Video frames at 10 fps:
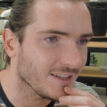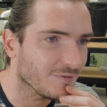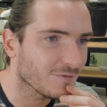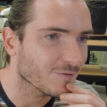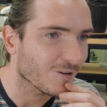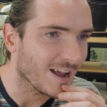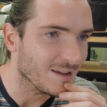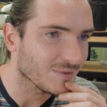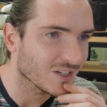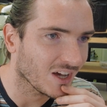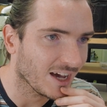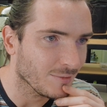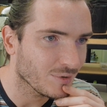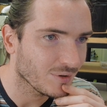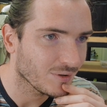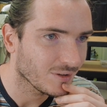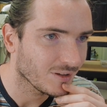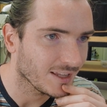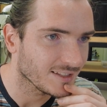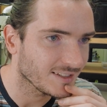the frame type
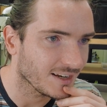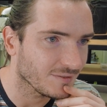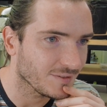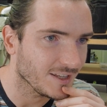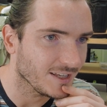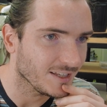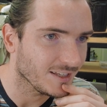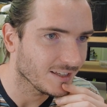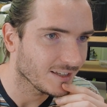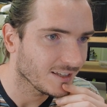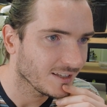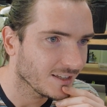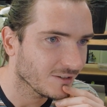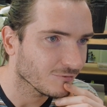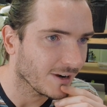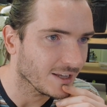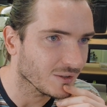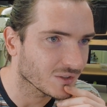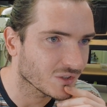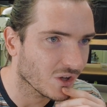instead of the
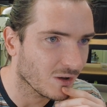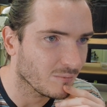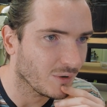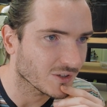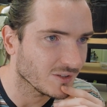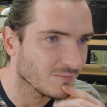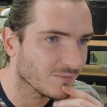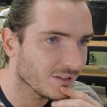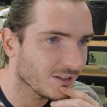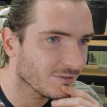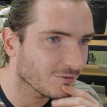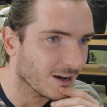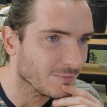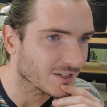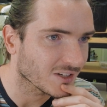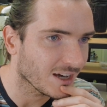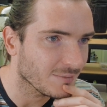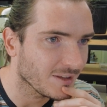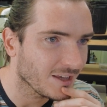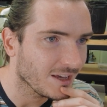Rails top-bottom framing
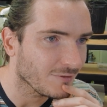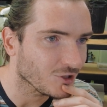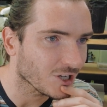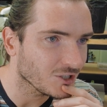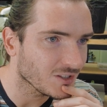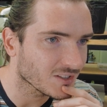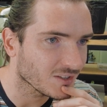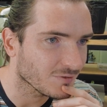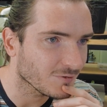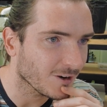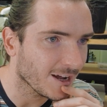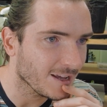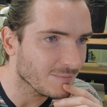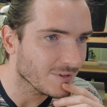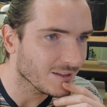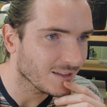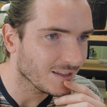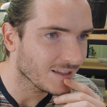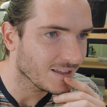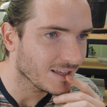type. If we change this to frame
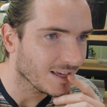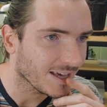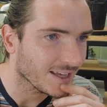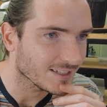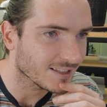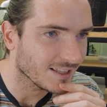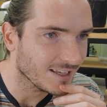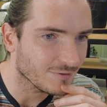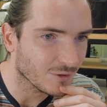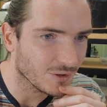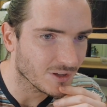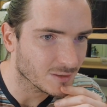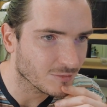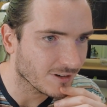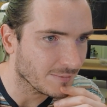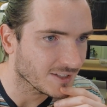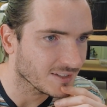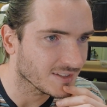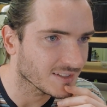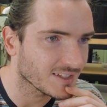and leave all those
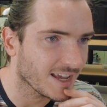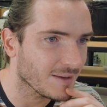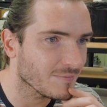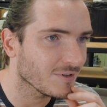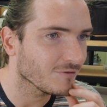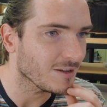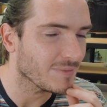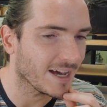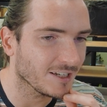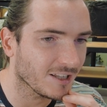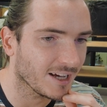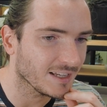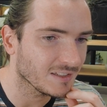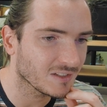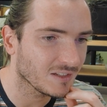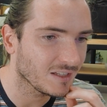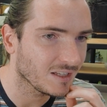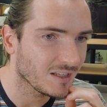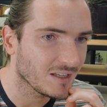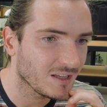parameters the same, repanelize,
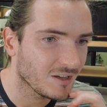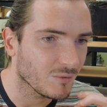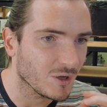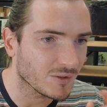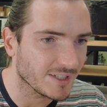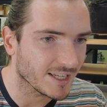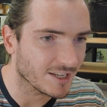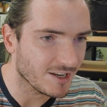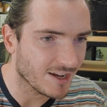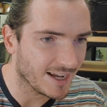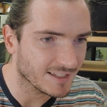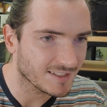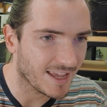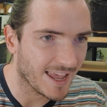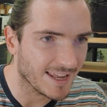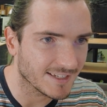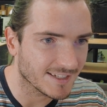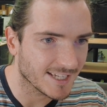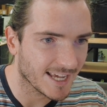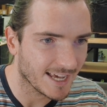we ought to get a nice
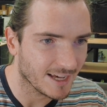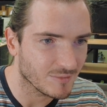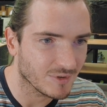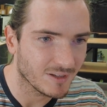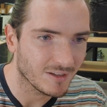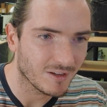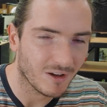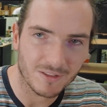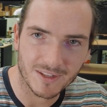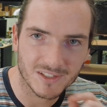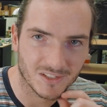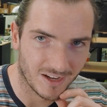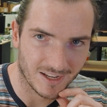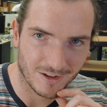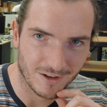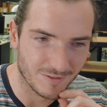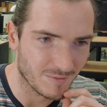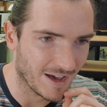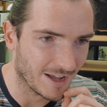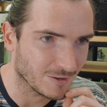end tab on this side of
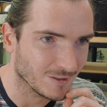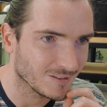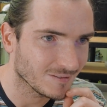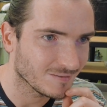the panel.